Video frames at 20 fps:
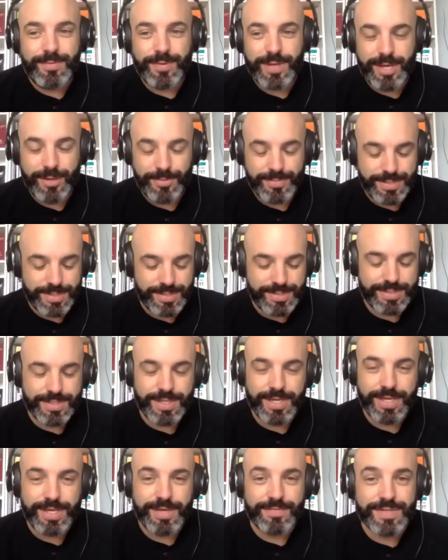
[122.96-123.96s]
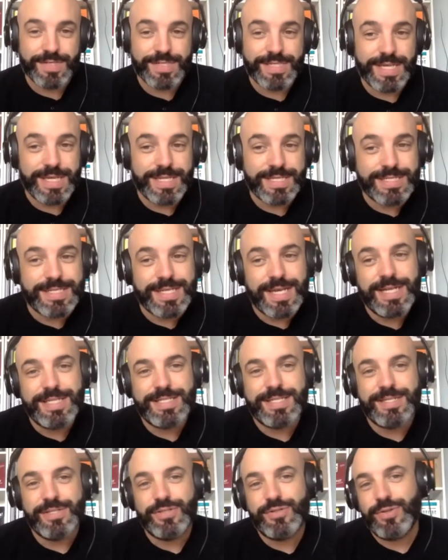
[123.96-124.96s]
helps us, it gives us
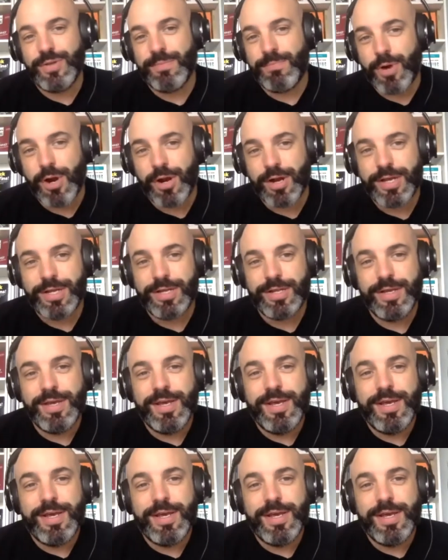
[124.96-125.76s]
insights into the market,